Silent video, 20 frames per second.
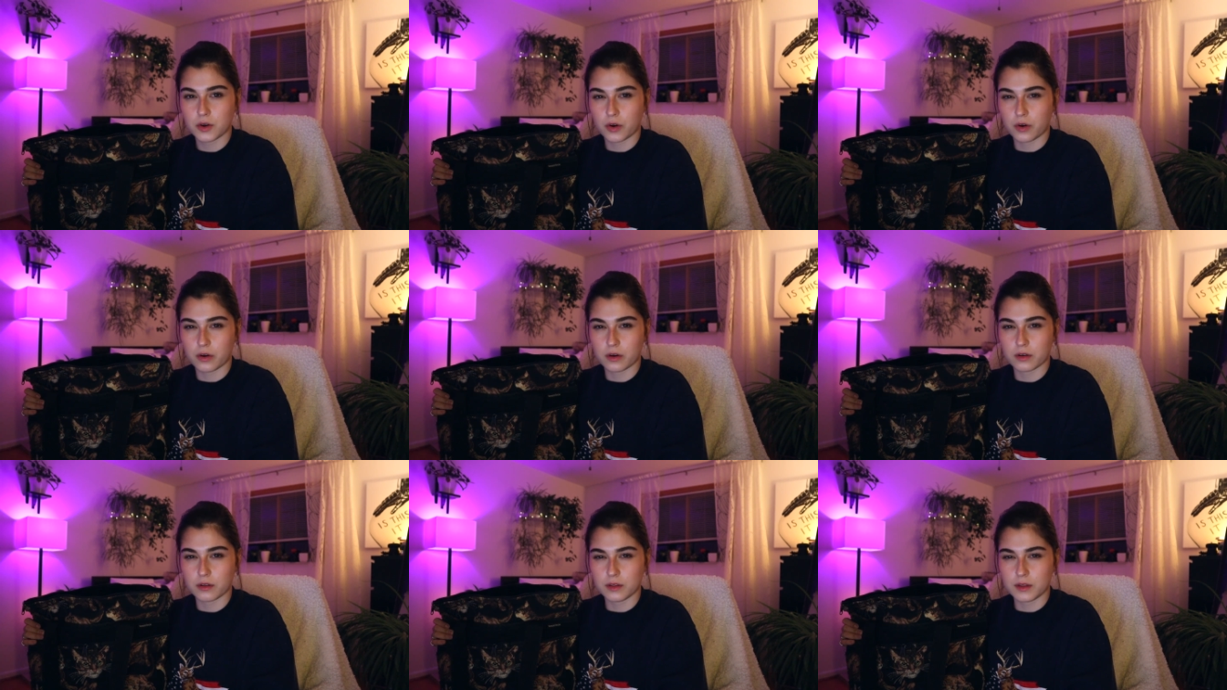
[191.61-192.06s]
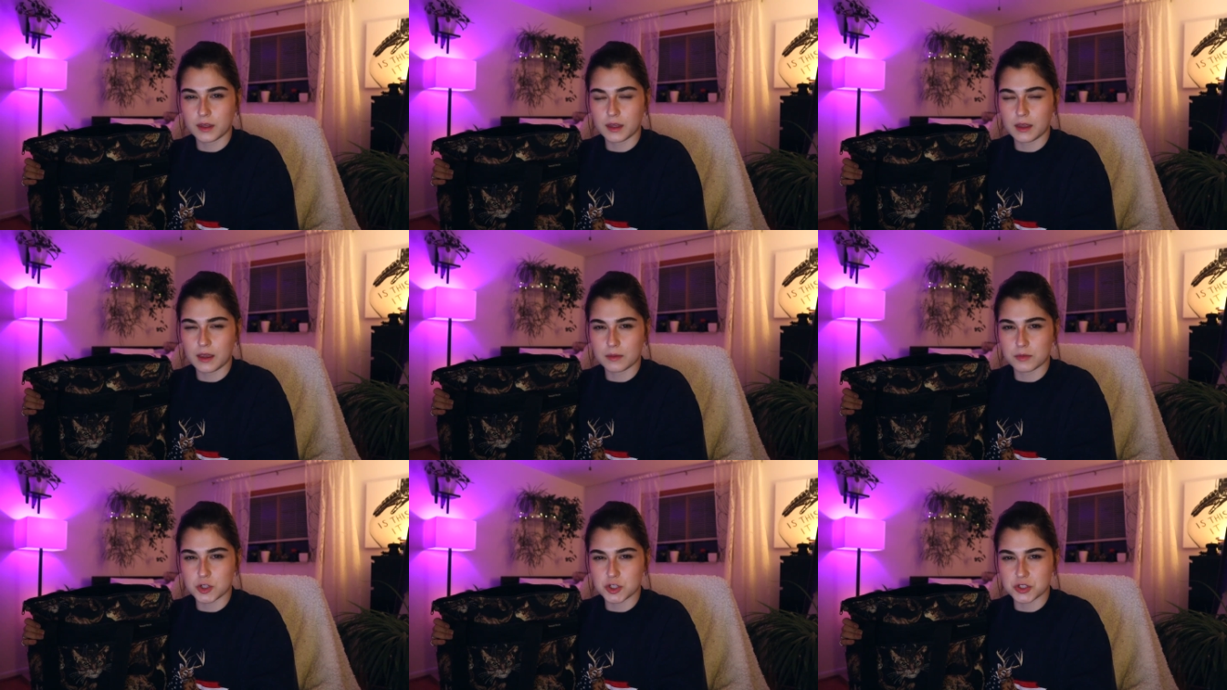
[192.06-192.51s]

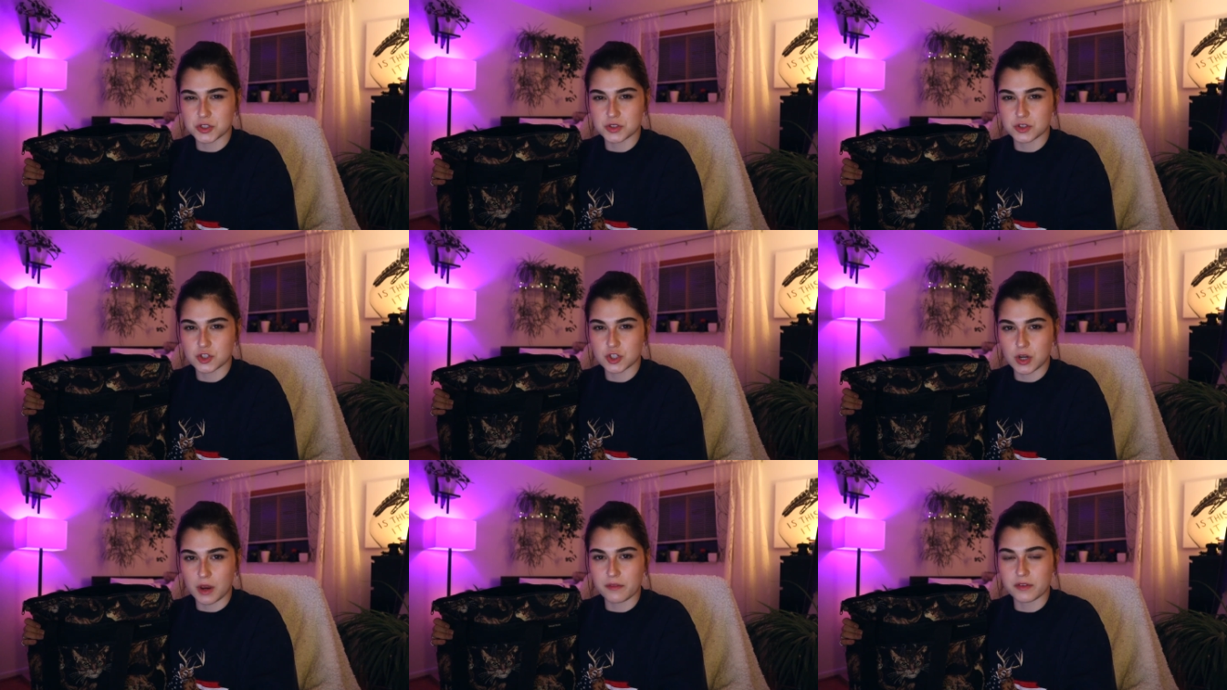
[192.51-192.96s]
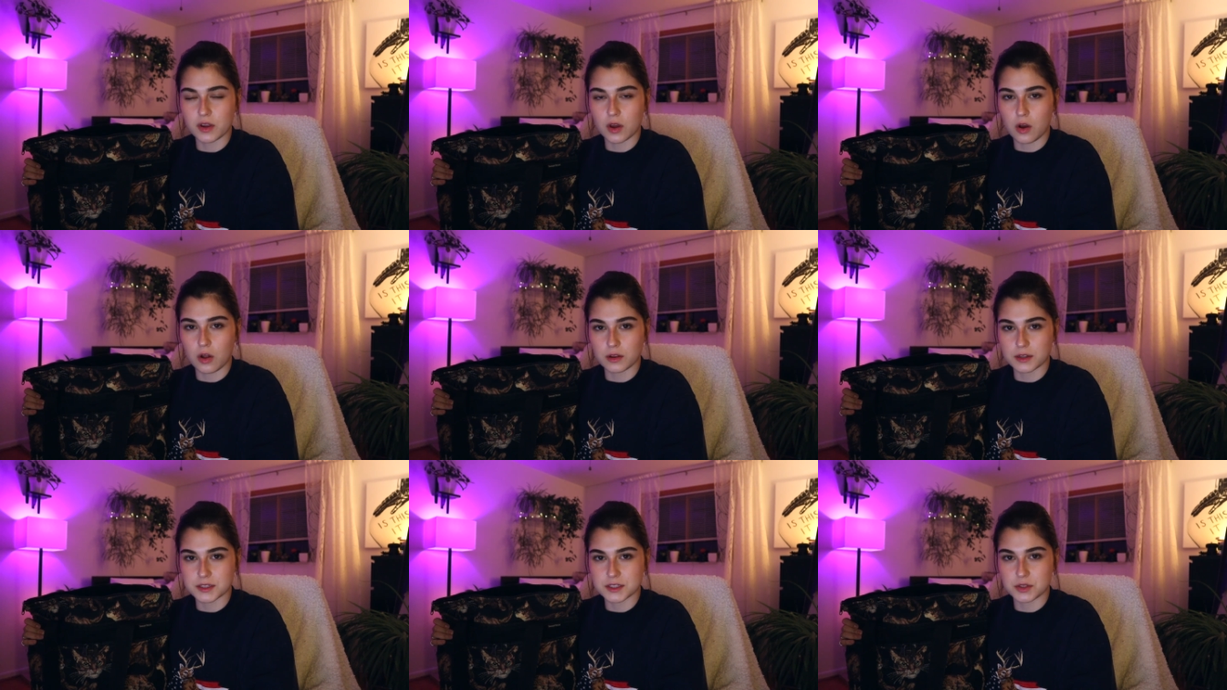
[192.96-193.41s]
currently and just shoved it
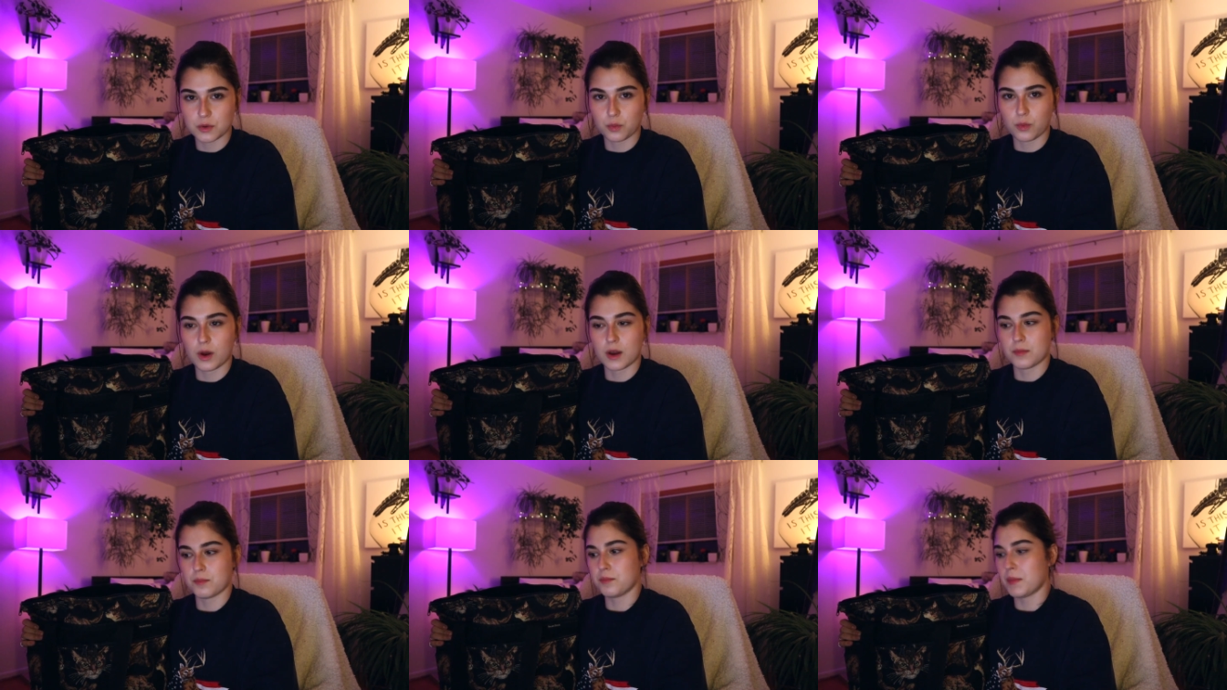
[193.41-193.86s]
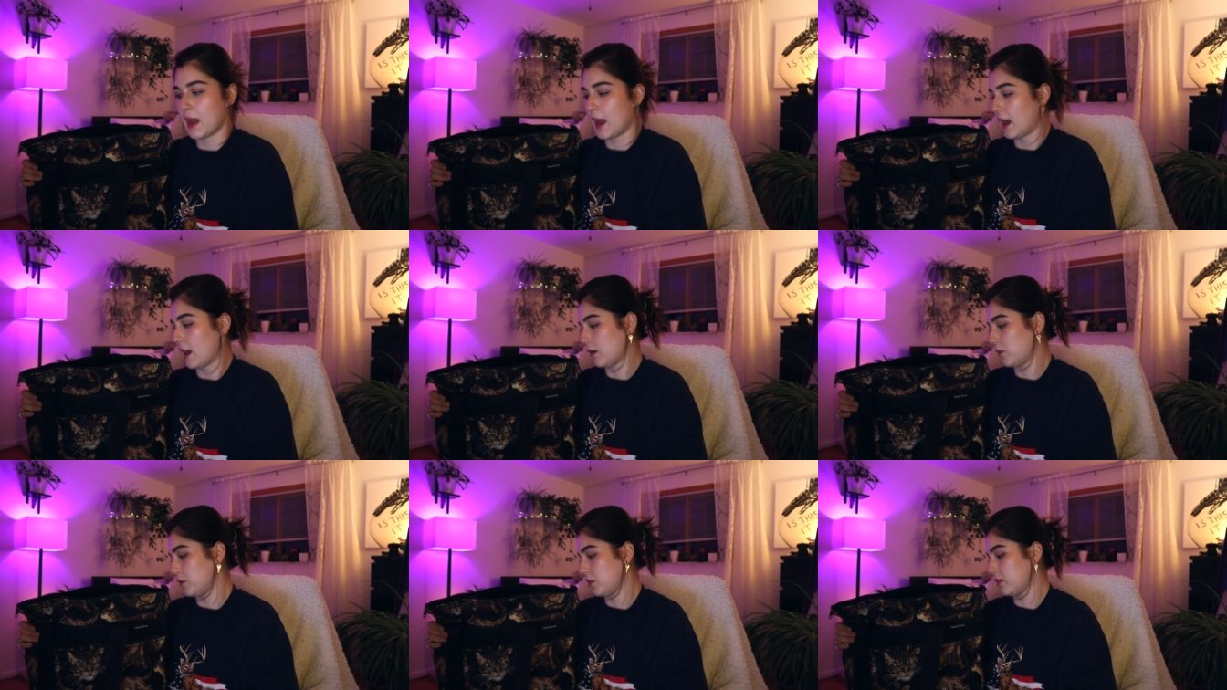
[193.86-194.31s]
all into one
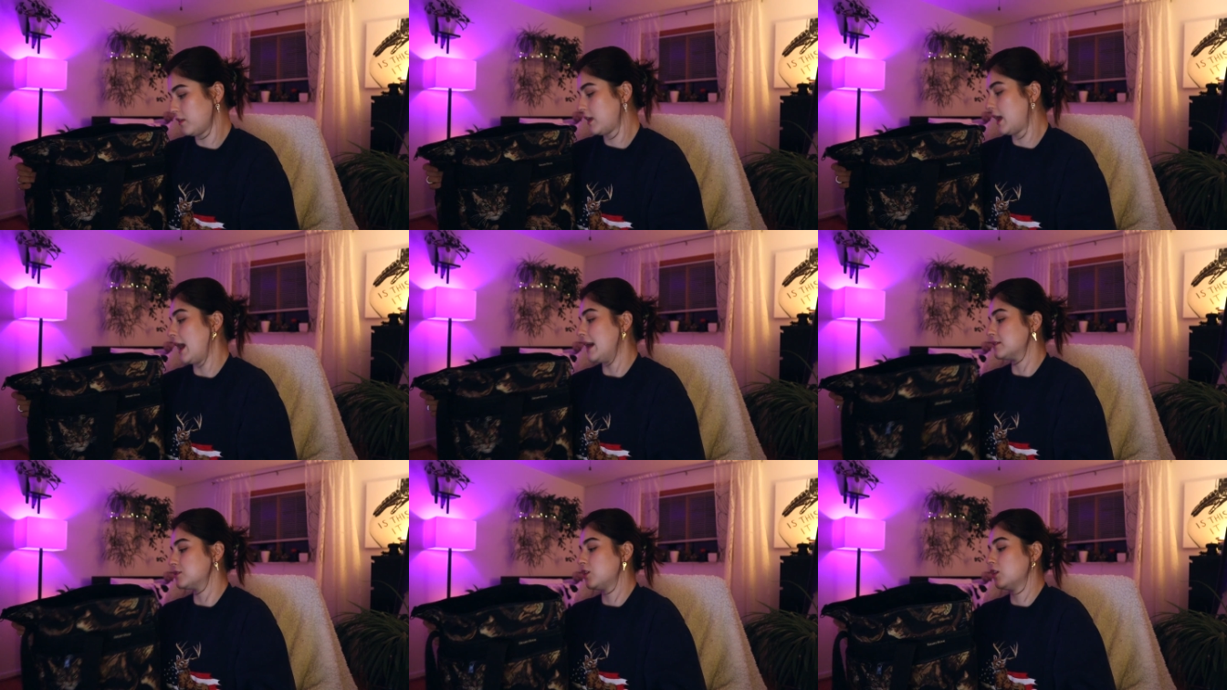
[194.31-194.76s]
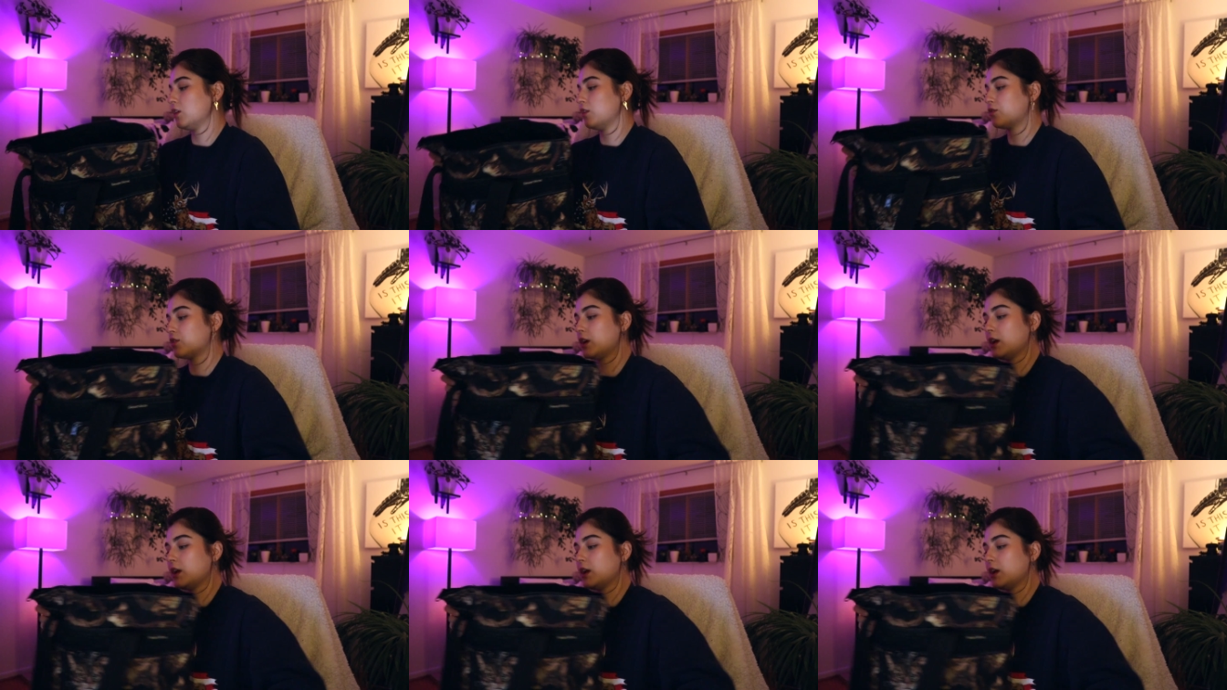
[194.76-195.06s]
bag with cats all over